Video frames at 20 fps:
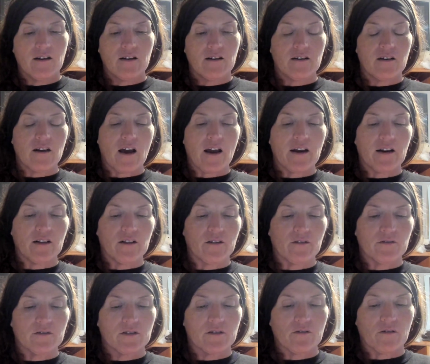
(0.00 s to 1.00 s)
9
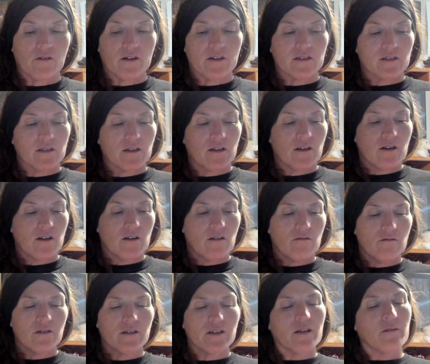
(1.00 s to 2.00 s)
closed doors.
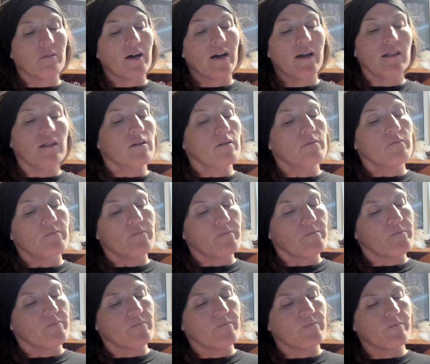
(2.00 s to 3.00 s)
What lay behind them?
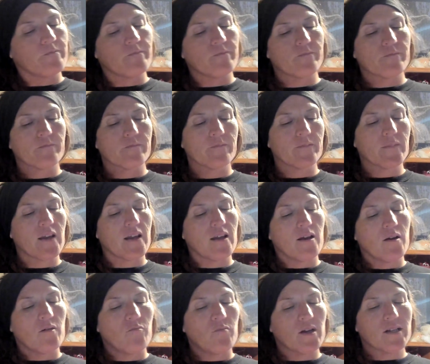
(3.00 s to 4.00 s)

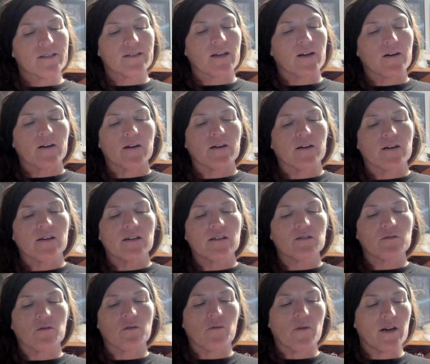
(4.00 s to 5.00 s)
Beds like
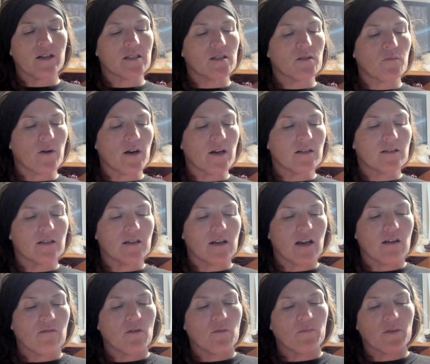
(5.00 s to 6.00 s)
hers, with white spreads and
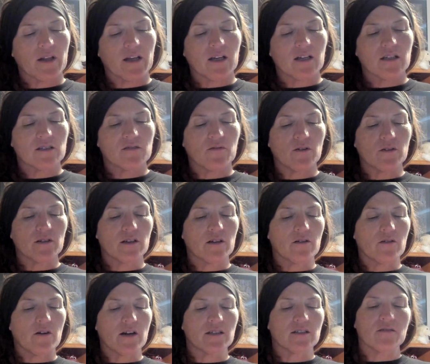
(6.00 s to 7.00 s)
navy blankets folded
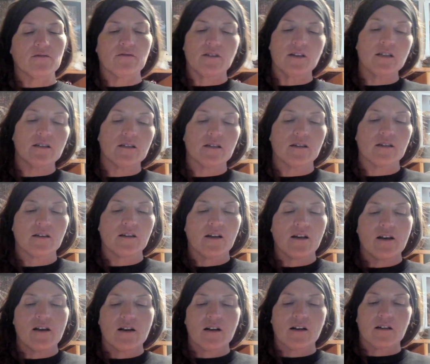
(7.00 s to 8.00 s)
across the feet.
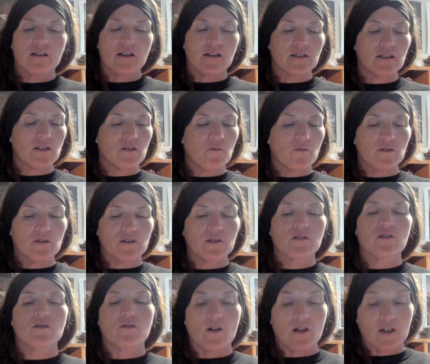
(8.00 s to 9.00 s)

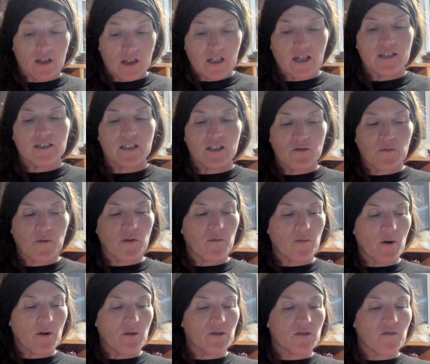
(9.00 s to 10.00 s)
Closets with
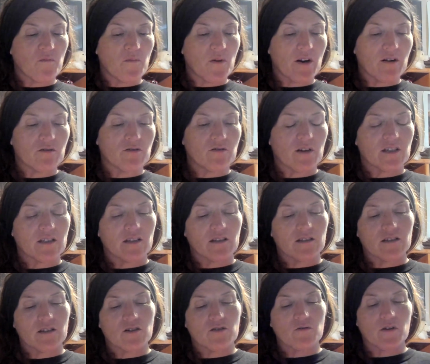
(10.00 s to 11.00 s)
rows of brown
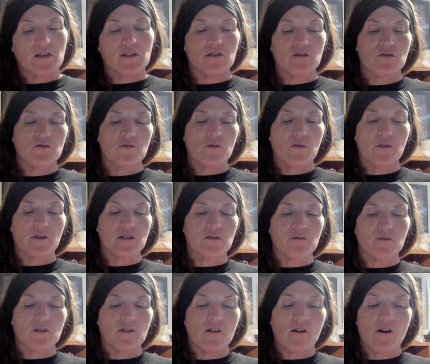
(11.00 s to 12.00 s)
dresses and dresser drawers
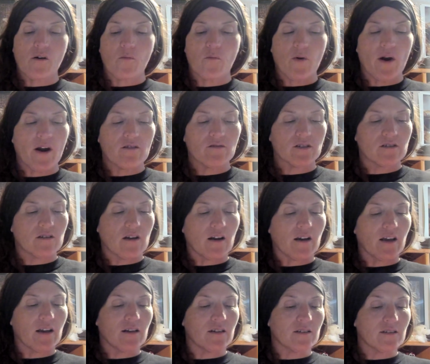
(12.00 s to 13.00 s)
with long brown
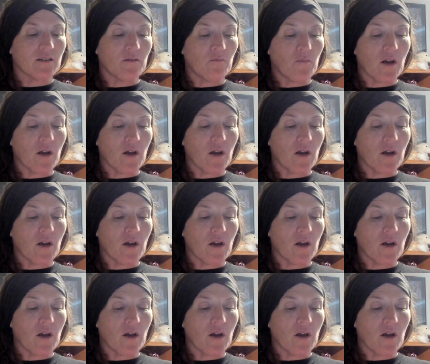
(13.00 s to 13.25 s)
stockings and